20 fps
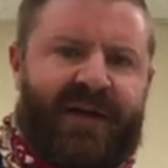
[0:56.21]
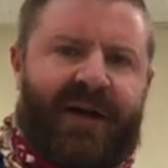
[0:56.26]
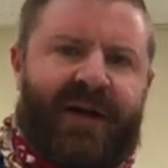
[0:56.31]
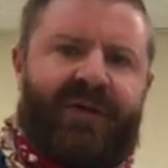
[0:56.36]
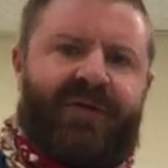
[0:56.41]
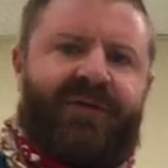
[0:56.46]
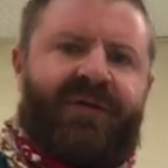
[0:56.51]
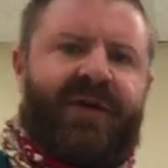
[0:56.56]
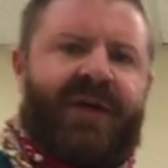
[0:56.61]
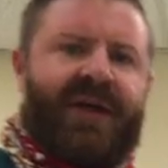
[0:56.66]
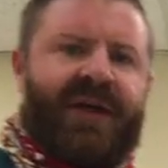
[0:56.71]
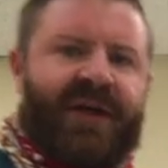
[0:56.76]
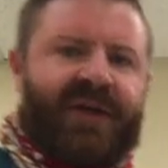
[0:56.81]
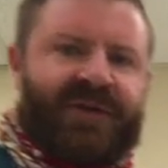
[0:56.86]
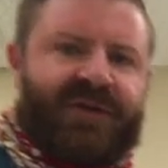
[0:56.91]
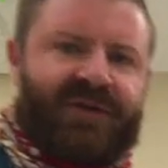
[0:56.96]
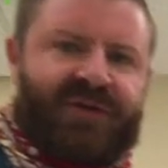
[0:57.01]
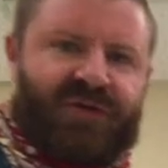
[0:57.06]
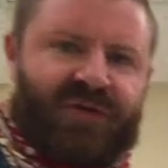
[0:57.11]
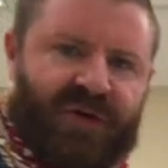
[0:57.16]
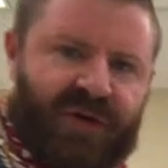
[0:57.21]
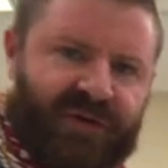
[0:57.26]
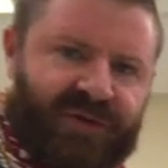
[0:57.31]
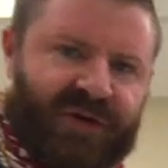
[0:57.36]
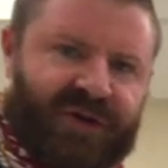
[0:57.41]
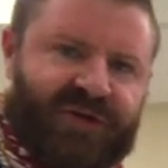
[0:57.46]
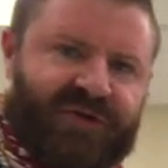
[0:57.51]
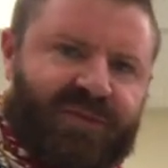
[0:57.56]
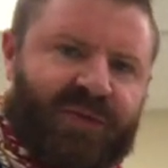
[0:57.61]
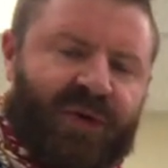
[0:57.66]
And I was just sort of
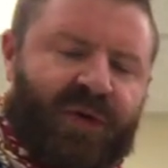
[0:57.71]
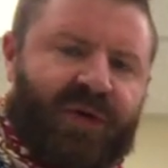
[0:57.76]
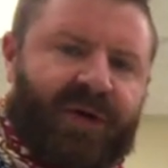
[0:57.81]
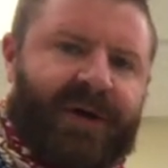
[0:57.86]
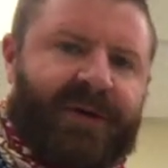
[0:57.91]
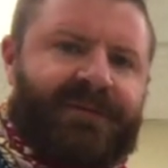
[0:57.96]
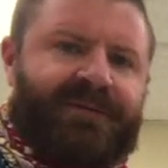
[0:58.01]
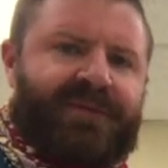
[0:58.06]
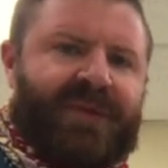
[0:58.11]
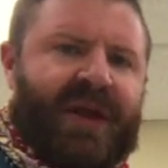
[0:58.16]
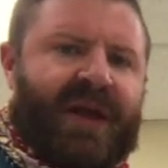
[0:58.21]
exploring.